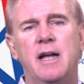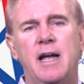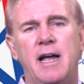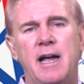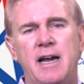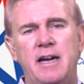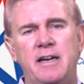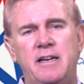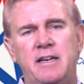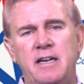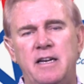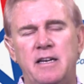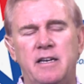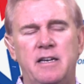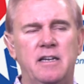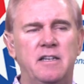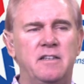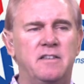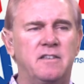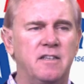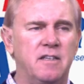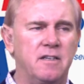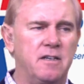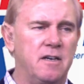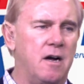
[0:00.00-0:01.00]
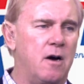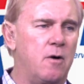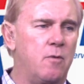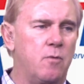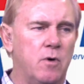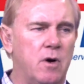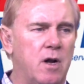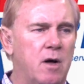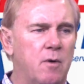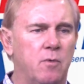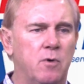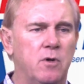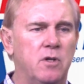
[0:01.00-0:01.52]
AT&T said, no, we're
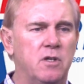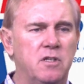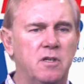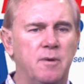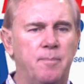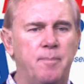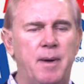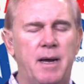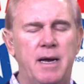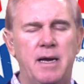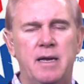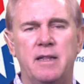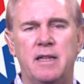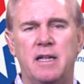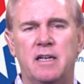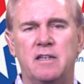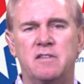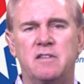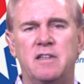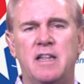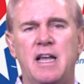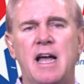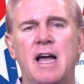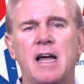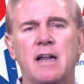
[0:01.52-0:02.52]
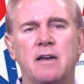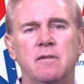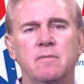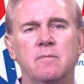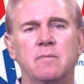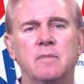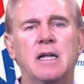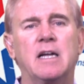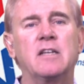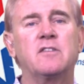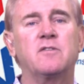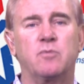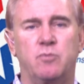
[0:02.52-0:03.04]
not willing to pay, and that's that.
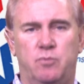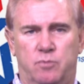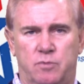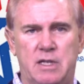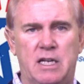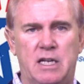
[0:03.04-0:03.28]
That's